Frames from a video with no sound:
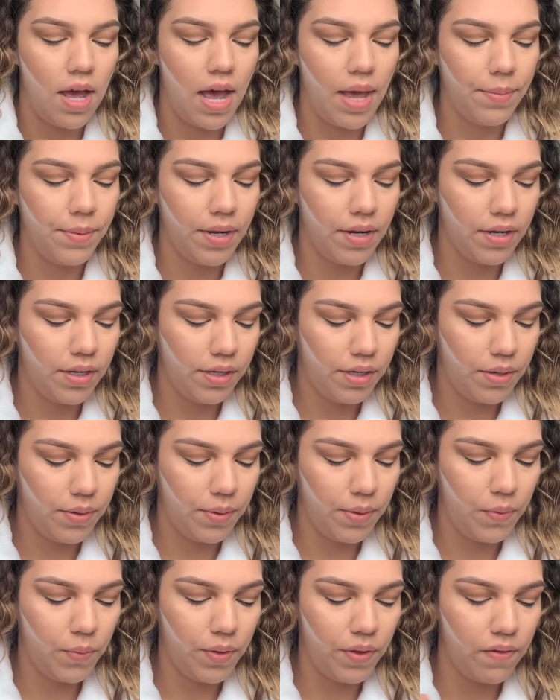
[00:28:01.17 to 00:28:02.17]
I'm going to go
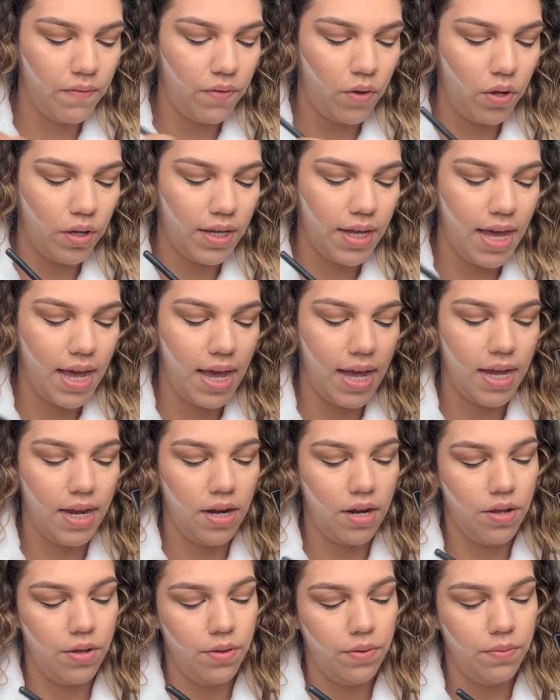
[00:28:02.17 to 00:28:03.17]
in with
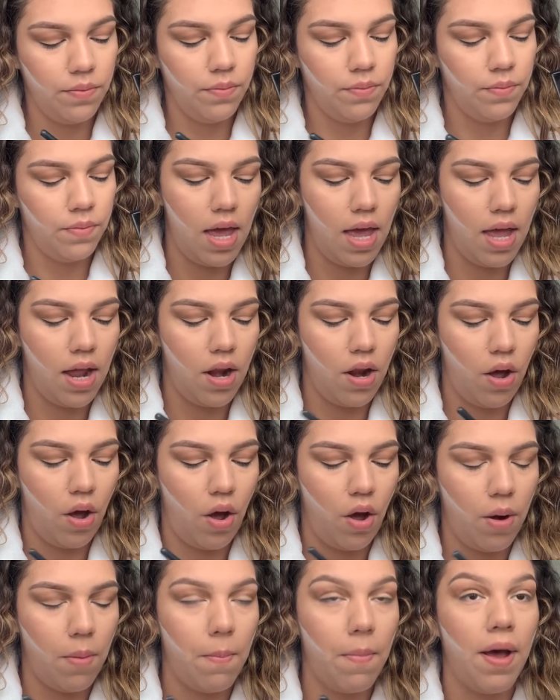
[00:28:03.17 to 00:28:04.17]
Volcano, and
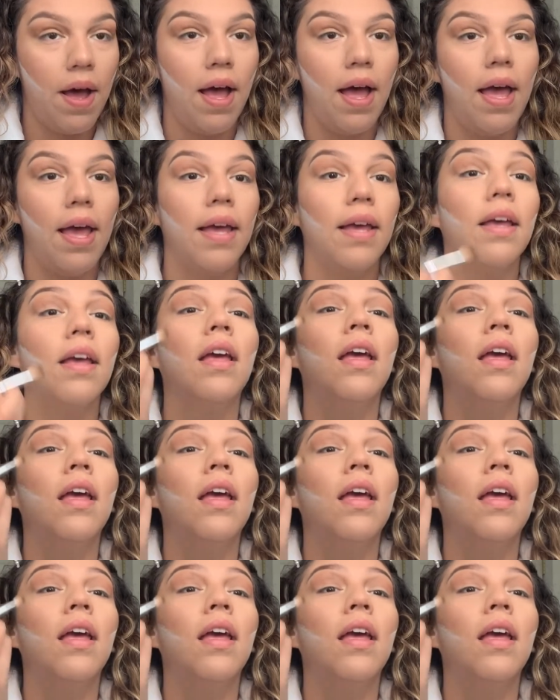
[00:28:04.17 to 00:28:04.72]
on my